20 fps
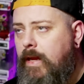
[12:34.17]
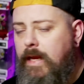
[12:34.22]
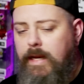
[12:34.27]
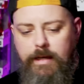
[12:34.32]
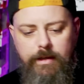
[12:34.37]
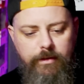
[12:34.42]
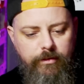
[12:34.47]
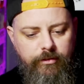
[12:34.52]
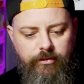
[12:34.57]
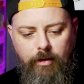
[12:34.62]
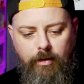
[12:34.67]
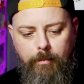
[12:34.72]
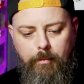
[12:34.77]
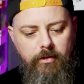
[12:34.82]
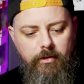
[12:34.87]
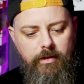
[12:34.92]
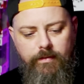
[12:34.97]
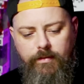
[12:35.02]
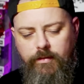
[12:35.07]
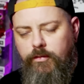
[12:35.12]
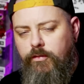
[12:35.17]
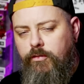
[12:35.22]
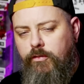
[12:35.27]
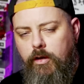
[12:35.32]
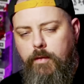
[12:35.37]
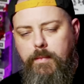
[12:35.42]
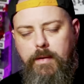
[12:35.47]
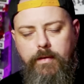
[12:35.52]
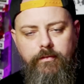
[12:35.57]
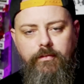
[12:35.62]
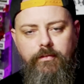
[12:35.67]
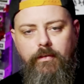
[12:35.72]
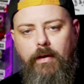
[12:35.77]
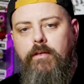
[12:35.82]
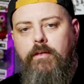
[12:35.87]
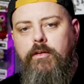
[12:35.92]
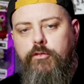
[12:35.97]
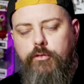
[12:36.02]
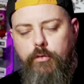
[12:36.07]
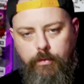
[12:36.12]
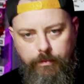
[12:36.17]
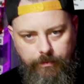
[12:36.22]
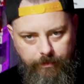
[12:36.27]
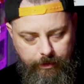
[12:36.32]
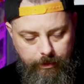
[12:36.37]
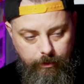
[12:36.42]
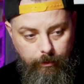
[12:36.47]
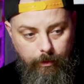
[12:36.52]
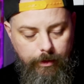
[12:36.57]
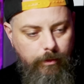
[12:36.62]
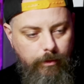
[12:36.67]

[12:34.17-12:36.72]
in summary, and this is going to be a very short video,